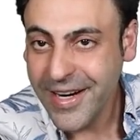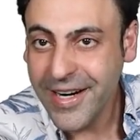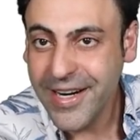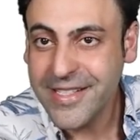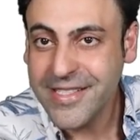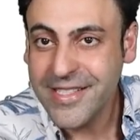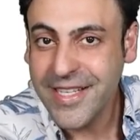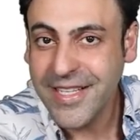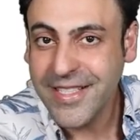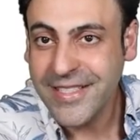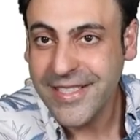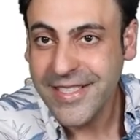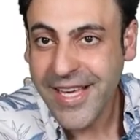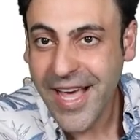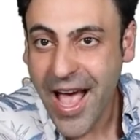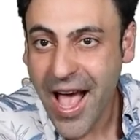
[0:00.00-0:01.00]
It says
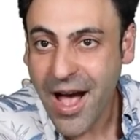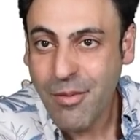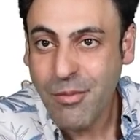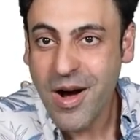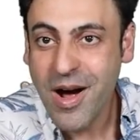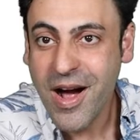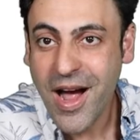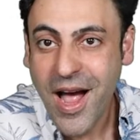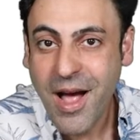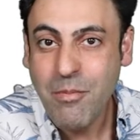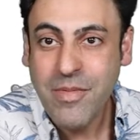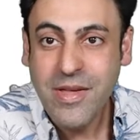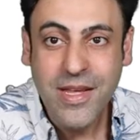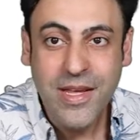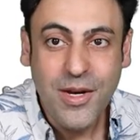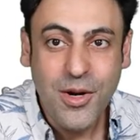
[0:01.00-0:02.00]
gamma
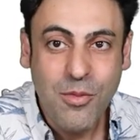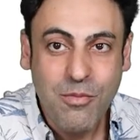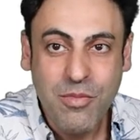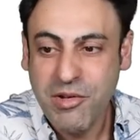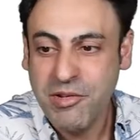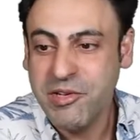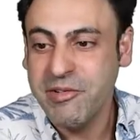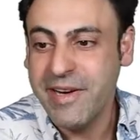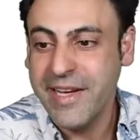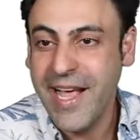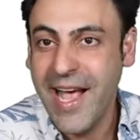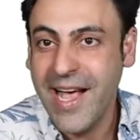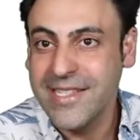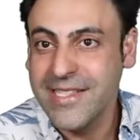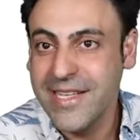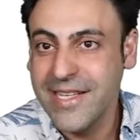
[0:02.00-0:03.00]
aminobutyric
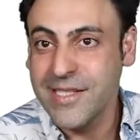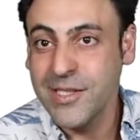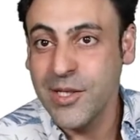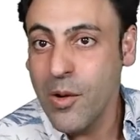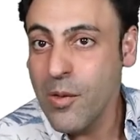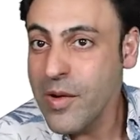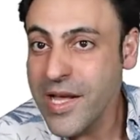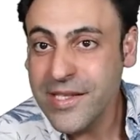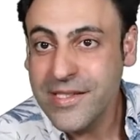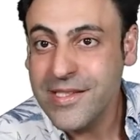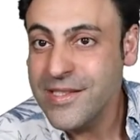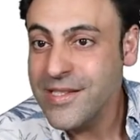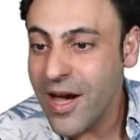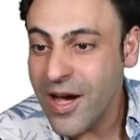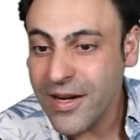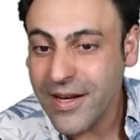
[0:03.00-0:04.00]
acid, so it's
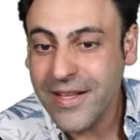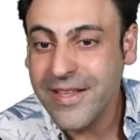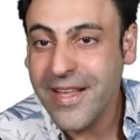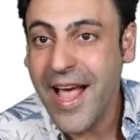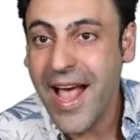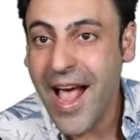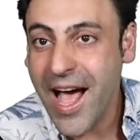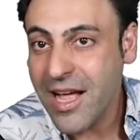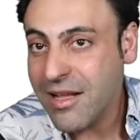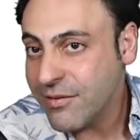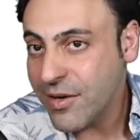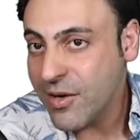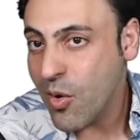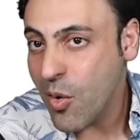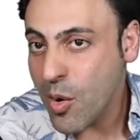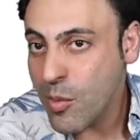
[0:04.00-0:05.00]
not on the alpha
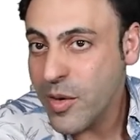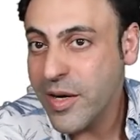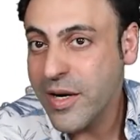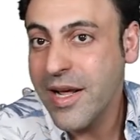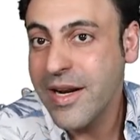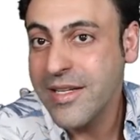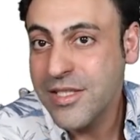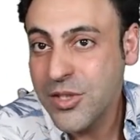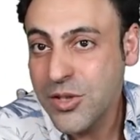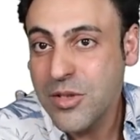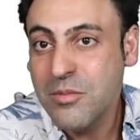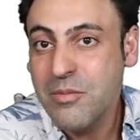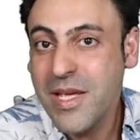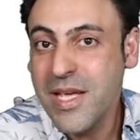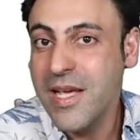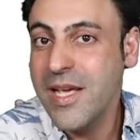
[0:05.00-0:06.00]
carbon, and it
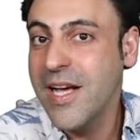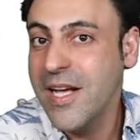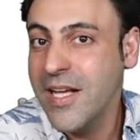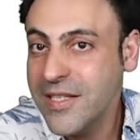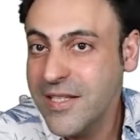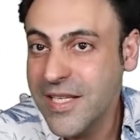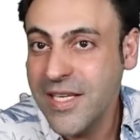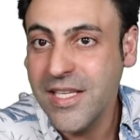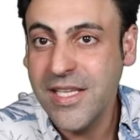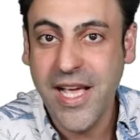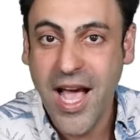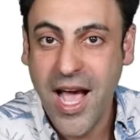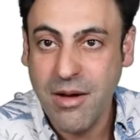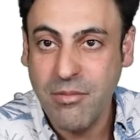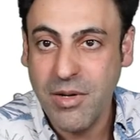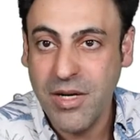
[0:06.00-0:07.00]
should be on the
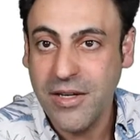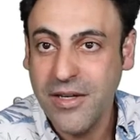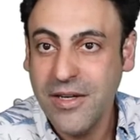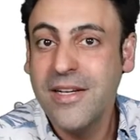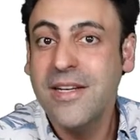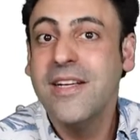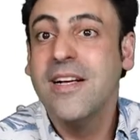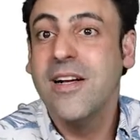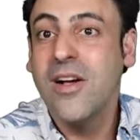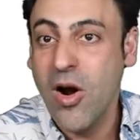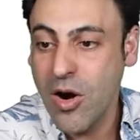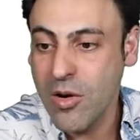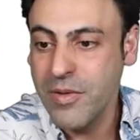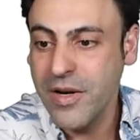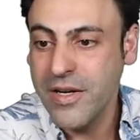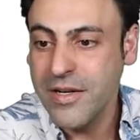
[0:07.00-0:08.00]
gamma
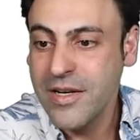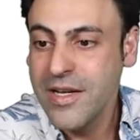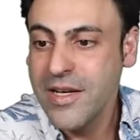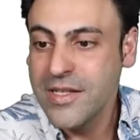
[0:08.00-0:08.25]
carbon.